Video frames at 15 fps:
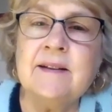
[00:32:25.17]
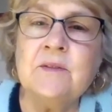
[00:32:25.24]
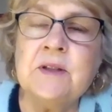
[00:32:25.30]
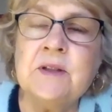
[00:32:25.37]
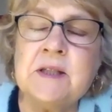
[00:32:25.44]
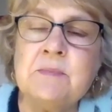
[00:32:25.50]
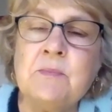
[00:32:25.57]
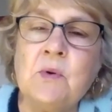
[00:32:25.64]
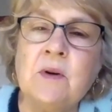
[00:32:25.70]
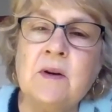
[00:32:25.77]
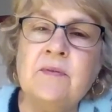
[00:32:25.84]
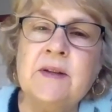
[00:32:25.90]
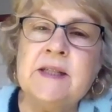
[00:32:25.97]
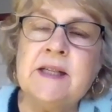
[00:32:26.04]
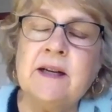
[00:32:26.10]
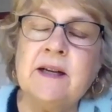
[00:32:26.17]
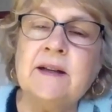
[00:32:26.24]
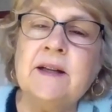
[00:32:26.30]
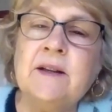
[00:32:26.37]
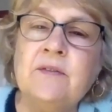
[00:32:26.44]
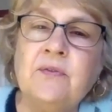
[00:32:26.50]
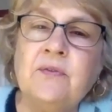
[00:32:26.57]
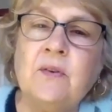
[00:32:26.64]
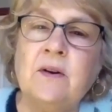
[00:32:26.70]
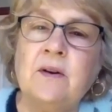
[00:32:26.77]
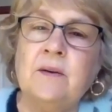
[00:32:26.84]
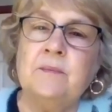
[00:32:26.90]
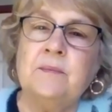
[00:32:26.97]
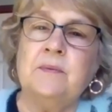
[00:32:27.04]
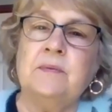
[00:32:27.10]
It was more of a dairy
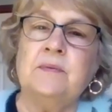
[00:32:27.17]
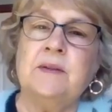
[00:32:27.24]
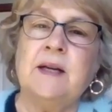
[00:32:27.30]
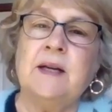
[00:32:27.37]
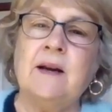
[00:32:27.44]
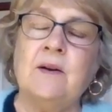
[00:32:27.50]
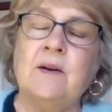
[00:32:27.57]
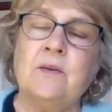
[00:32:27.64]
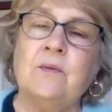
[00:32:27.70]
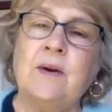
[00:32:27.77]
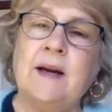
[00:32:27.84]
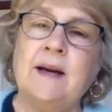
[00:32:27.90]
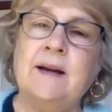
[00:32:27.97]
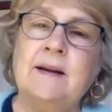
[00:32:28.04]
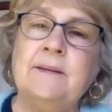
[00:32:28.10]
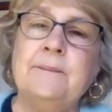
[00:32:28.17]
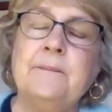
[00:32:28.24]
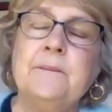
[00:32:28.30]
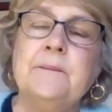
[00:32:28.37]
farm town, right?